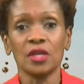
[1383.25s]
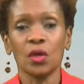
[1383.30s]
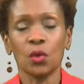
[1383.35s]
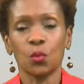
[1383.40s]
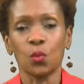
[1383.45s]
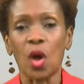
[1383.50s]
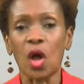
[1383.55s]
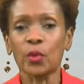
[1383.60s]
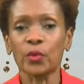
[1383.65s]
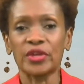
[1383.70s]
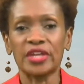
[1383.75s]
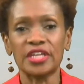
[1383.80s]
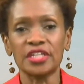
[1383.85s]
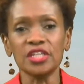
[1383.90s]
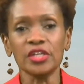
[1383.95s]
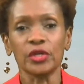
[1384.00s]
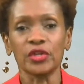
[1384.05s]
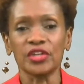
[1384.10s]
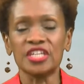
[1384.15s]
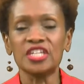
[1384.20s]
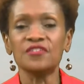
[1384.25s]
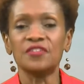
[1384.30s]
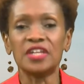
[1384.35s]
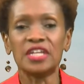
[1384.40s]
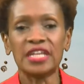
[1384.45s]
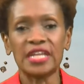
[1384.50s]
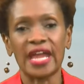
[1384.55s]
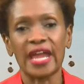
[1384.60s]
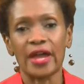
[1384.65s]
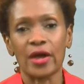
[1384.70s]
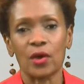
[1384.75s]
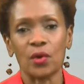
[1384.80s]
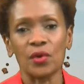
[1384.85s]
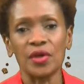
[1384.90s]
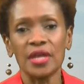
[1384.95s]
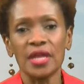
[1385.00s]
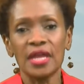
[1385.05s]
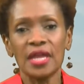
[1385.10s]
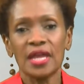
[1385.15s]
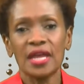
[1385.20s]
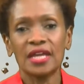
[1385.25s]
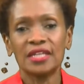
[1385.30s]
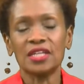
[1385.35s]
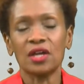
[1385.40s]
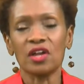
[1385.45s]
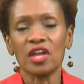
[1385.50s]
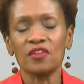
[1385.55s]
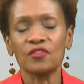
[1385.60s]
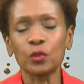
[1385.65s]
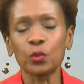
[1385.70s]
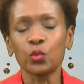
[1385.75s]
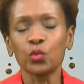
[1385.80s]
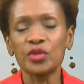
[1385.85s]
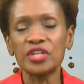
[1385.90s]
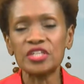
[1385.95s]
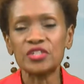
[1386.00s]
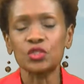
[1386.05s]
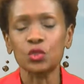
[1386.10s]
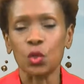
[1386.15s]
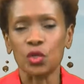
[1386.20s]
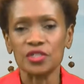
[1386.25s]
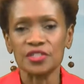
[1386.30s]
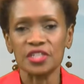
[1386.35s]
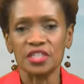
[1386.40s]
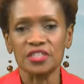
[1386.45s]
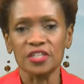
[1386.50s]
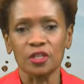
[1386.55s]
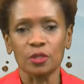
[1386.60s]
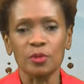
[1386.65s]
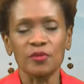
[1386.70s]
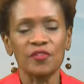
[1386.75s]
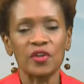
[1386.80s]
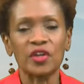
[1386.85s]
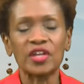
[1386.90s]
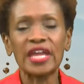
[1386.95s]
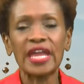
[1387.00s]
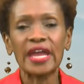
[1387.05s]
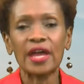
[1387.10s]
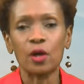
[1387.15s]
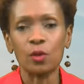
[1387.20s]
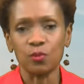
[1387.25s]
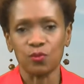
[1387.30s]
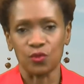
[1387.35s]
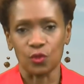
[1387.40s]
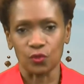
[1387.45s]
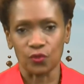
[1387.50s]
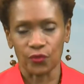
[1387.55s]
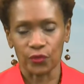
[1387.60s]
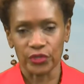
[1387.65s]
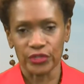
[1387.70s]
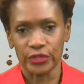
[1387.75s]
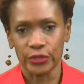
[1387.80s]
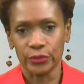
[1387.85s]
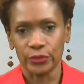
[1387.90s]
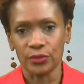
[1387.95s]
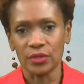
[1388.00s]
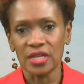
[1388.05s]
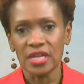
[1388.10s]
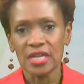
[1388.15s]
while we're in here even now. Now, I have a resource that's going to be very helpful for you